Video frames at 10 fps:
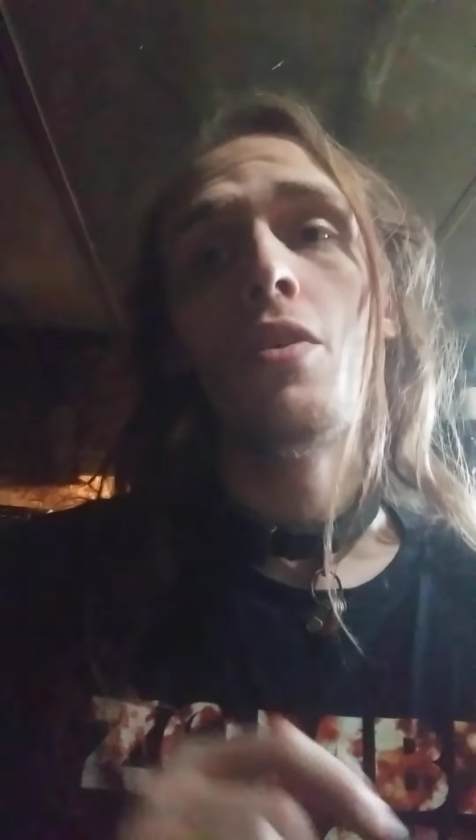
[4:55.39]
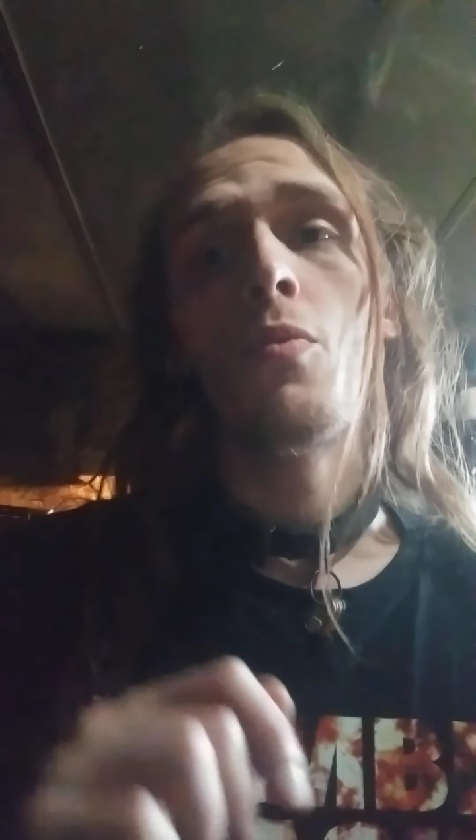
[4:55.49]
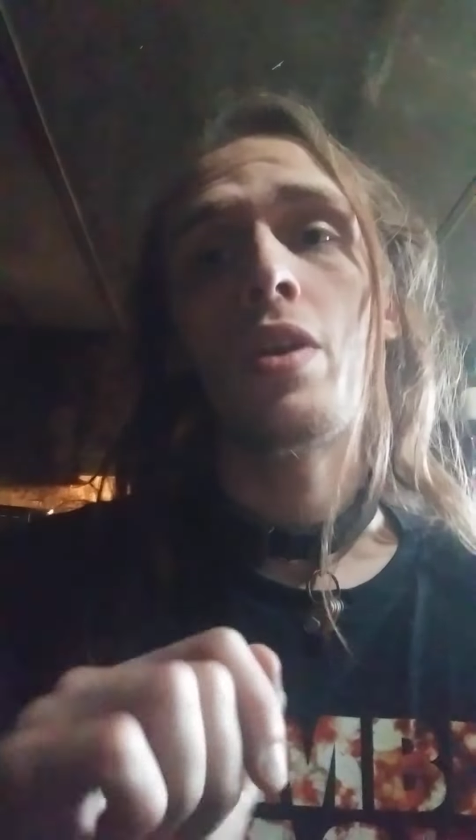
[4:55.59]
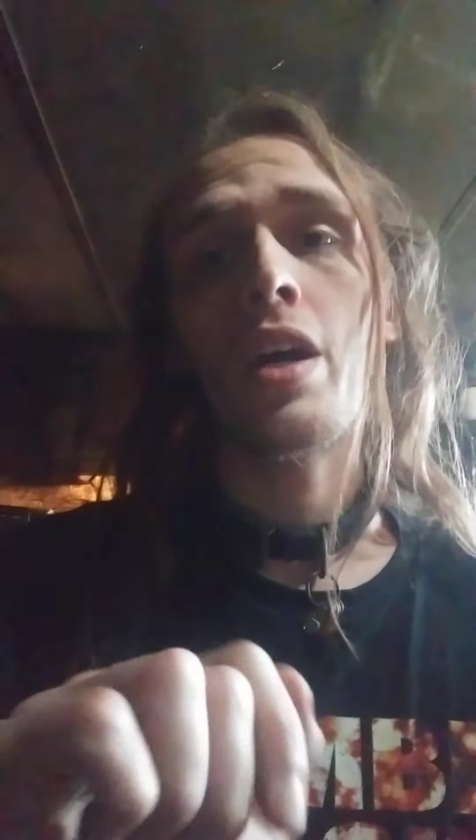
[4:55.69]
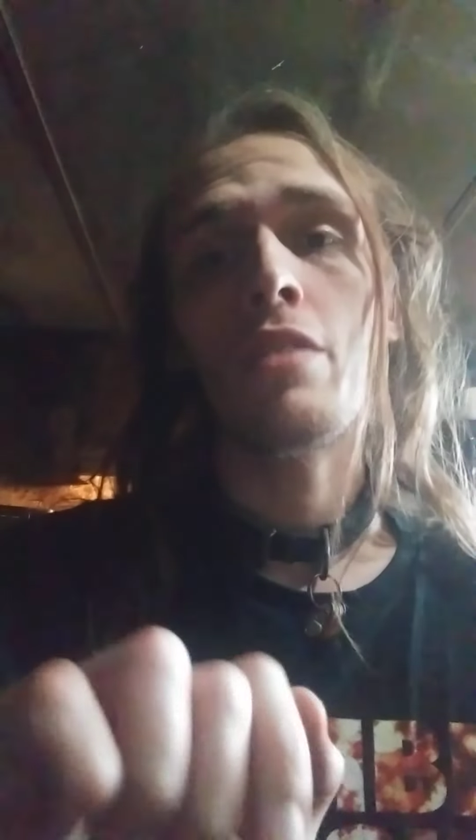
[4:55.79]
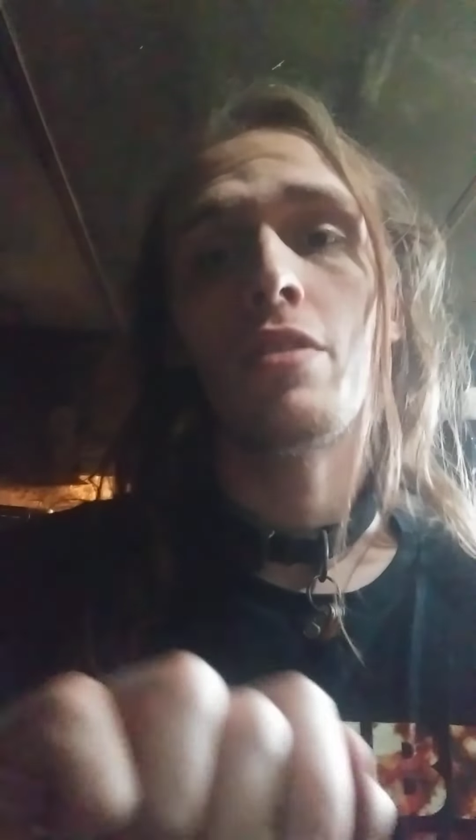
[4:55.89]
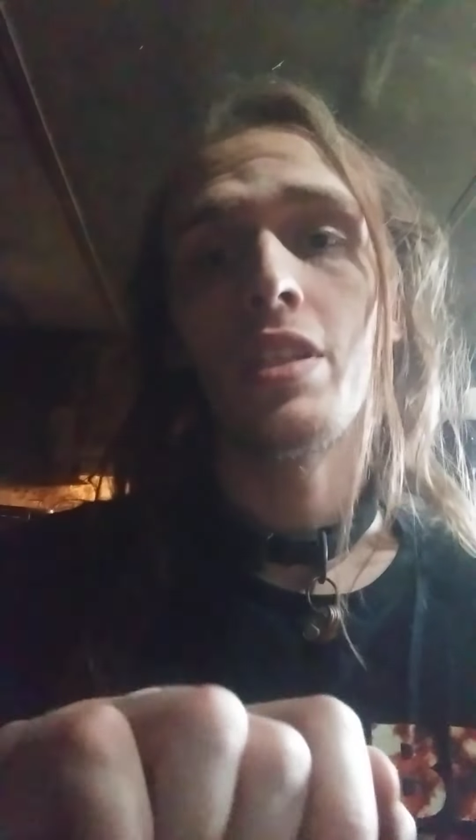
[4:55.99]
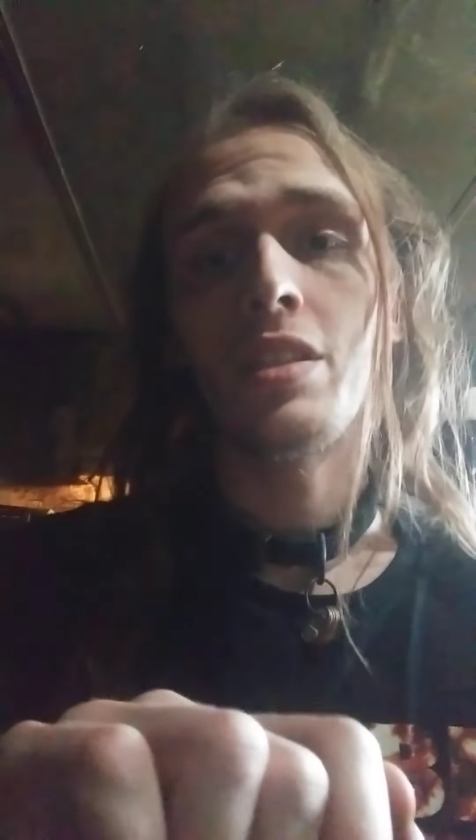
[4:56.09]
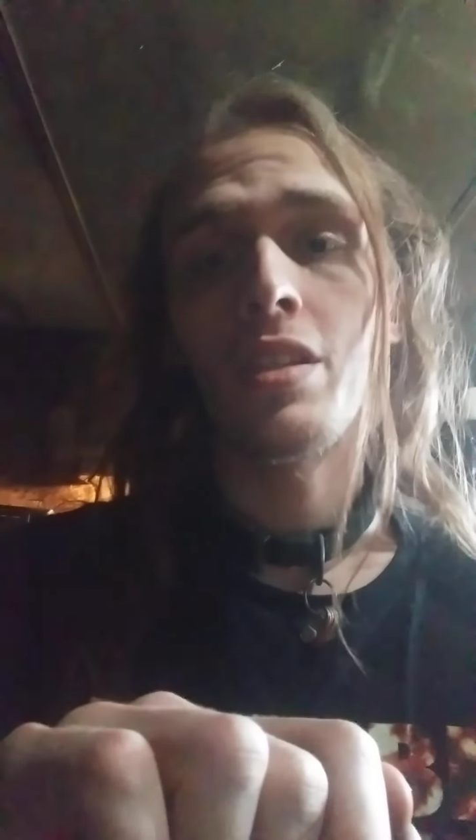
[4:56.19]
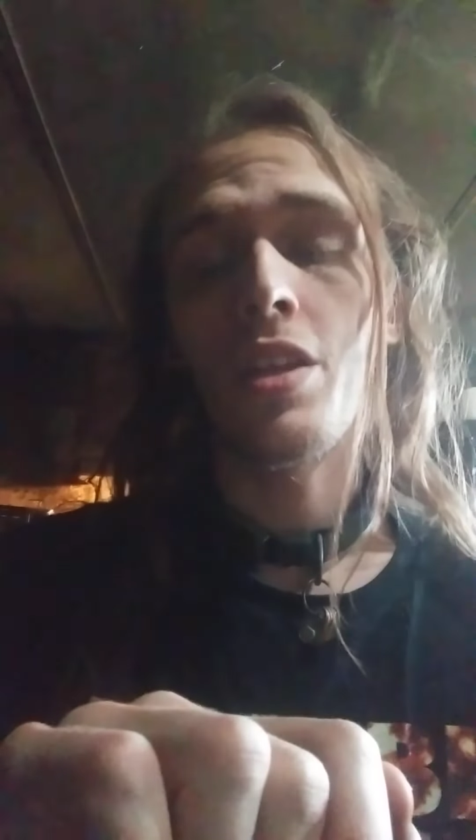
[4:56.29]
when I
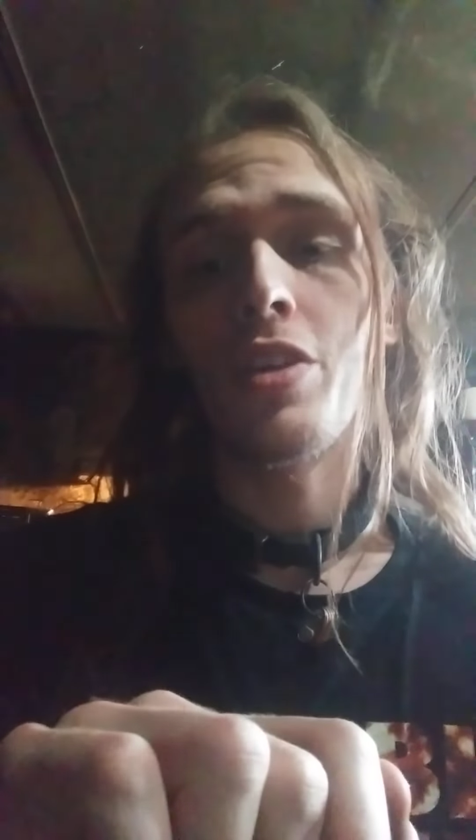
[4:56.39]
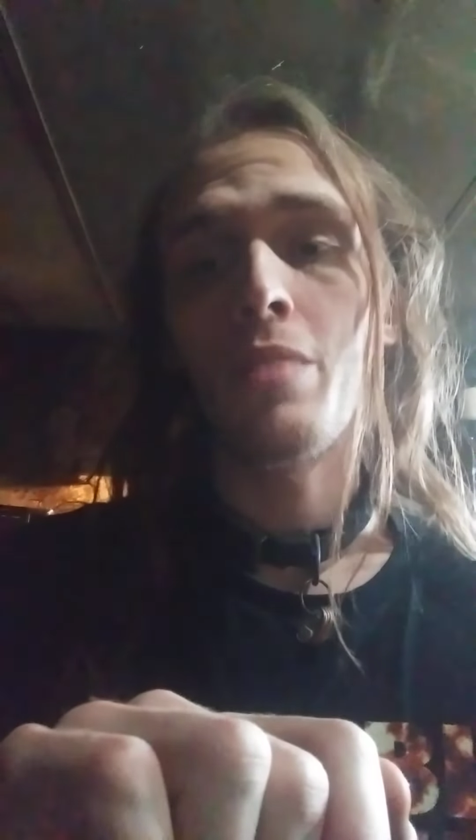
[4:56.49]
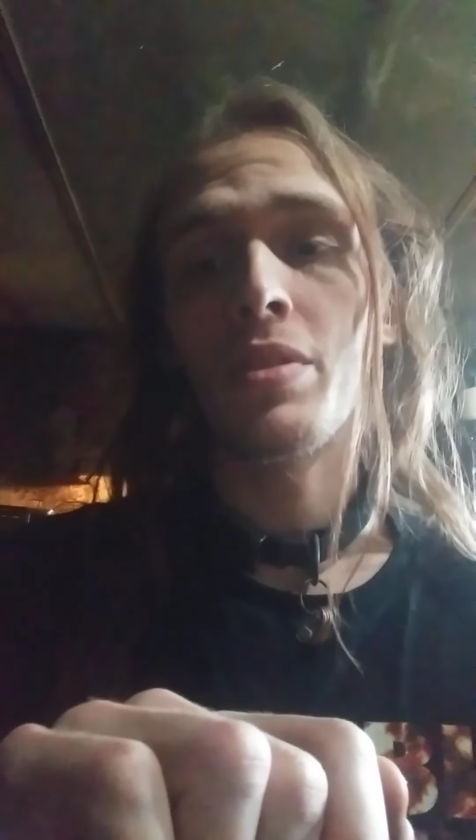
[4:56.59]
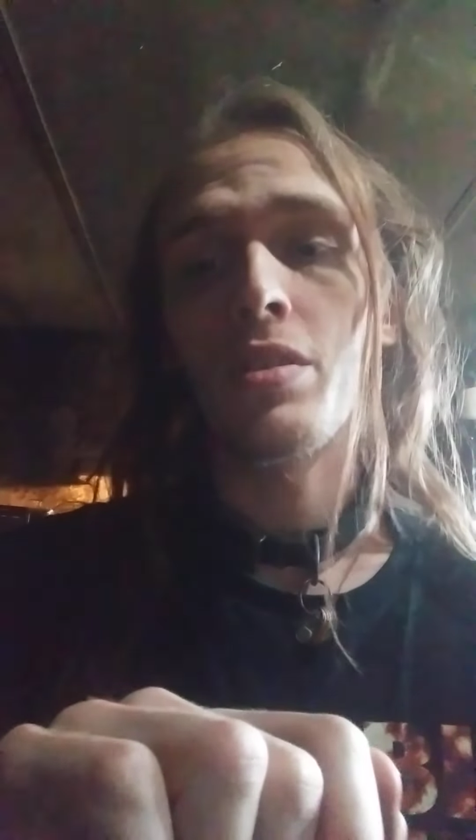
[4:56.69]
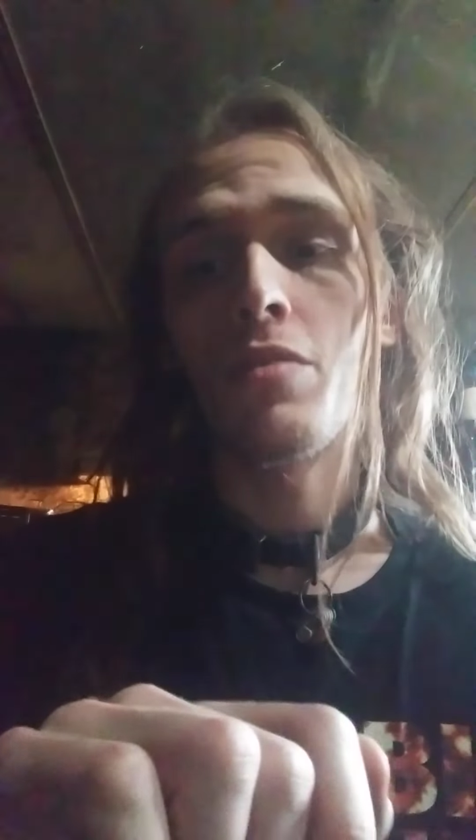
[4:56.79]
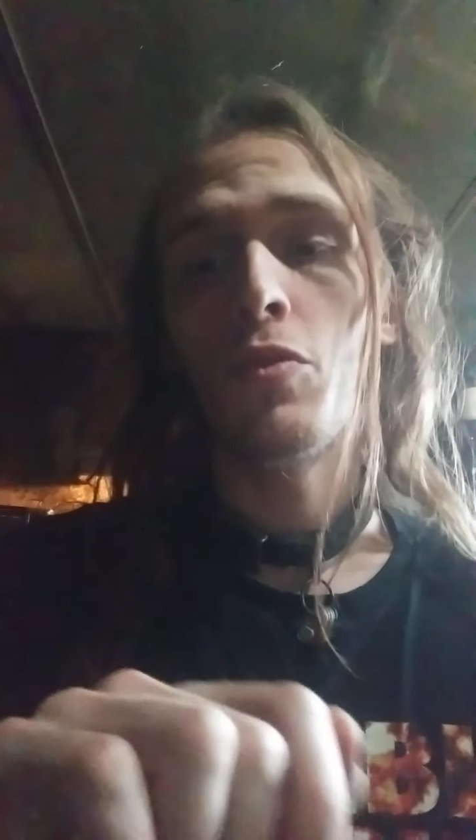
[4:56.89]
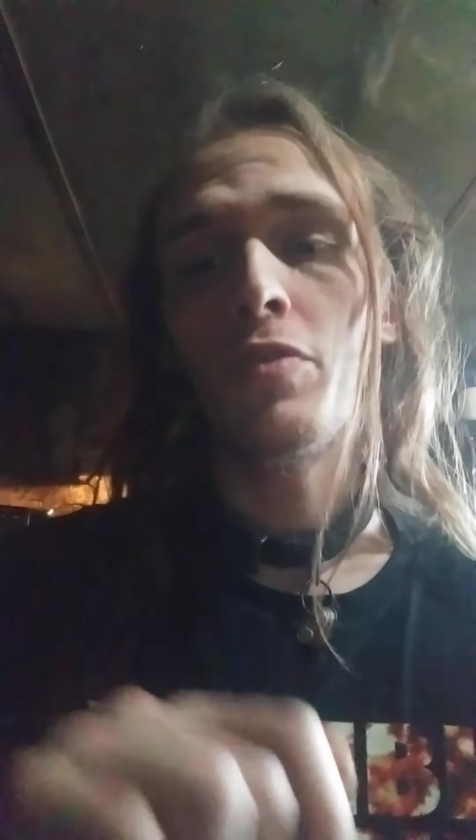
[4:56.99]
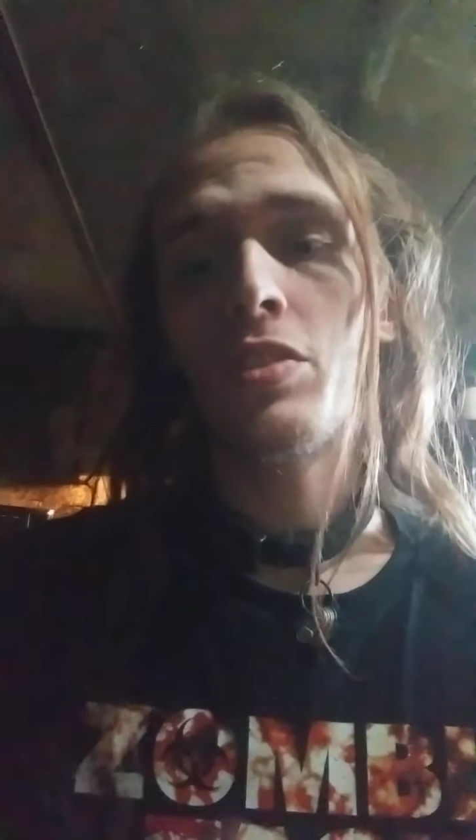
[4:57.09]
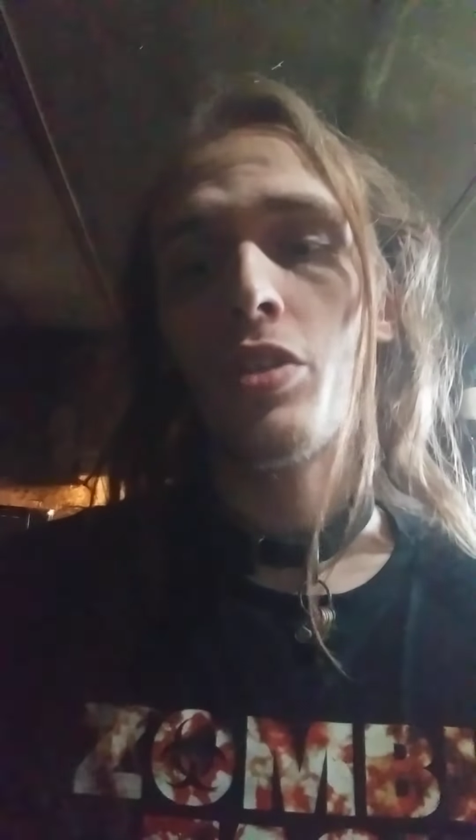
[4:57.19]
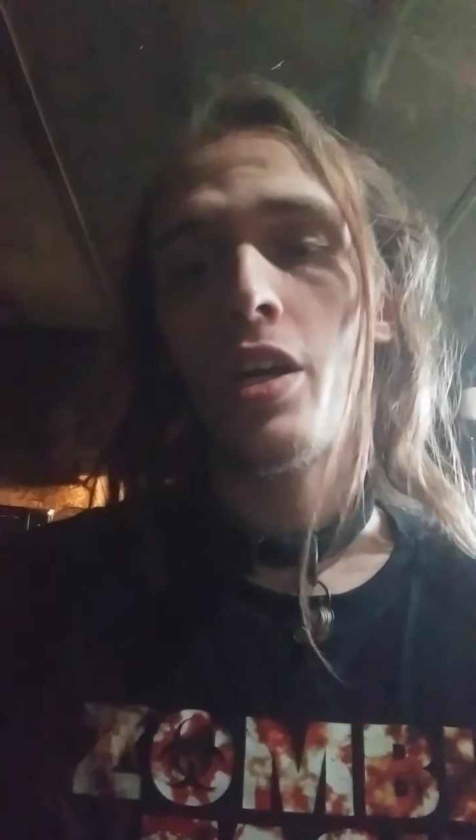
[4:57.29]
release another episode of
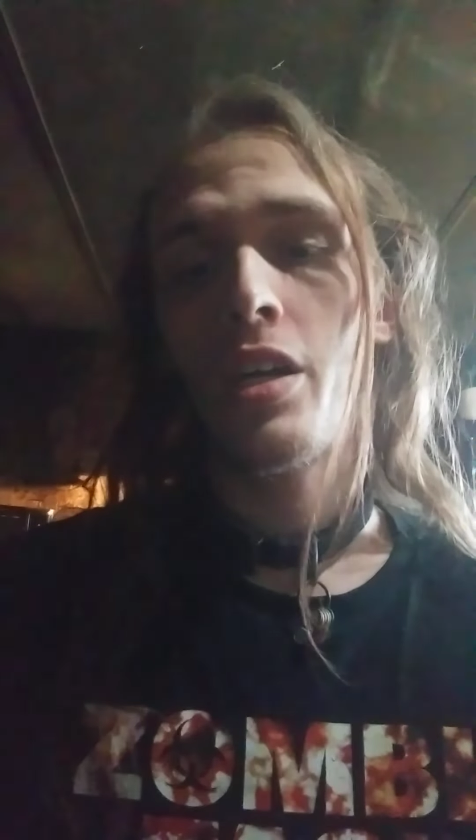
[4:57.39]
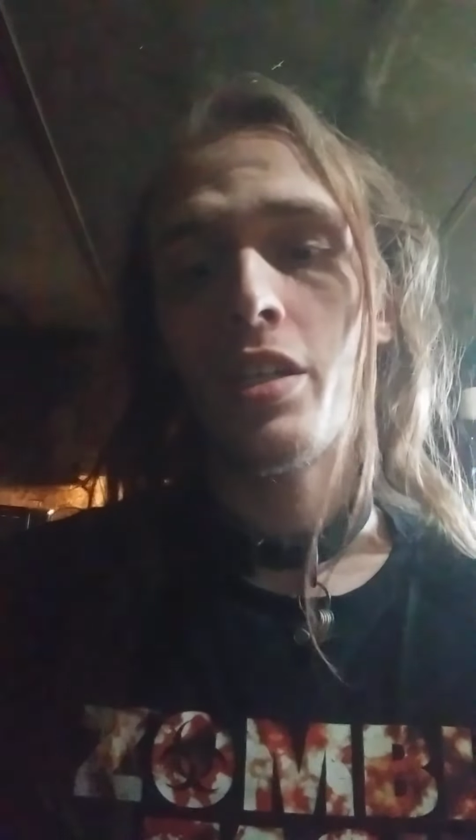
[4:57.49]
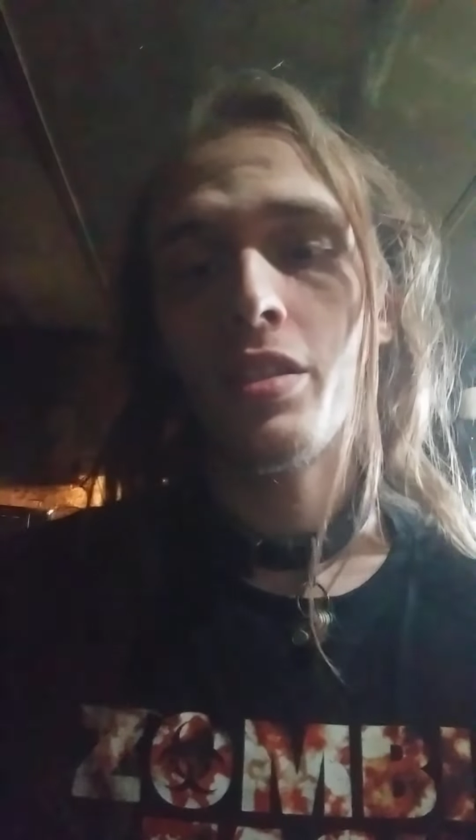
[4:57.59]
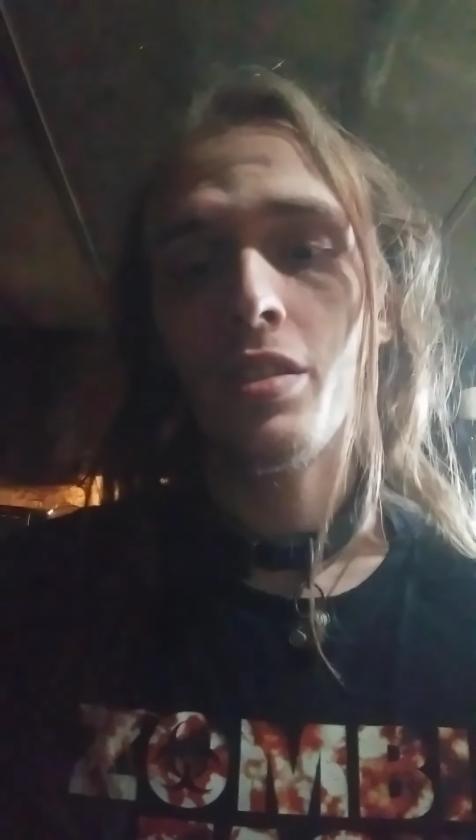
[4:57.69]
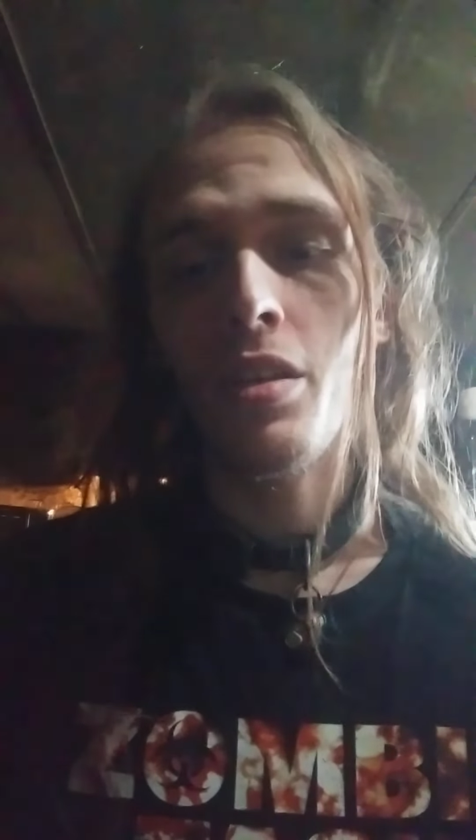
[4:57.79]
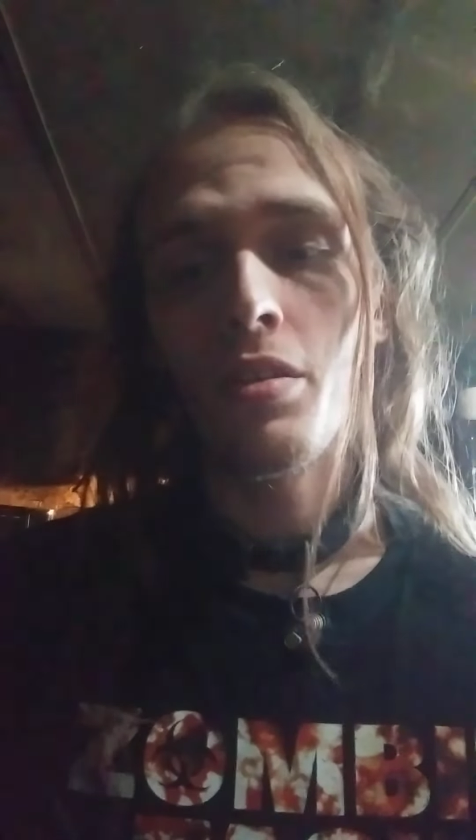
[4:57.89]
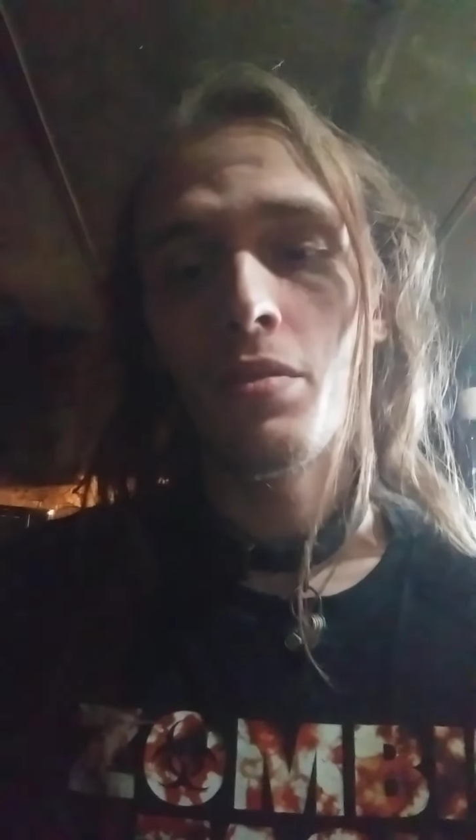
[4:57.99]
Wolfy Tries,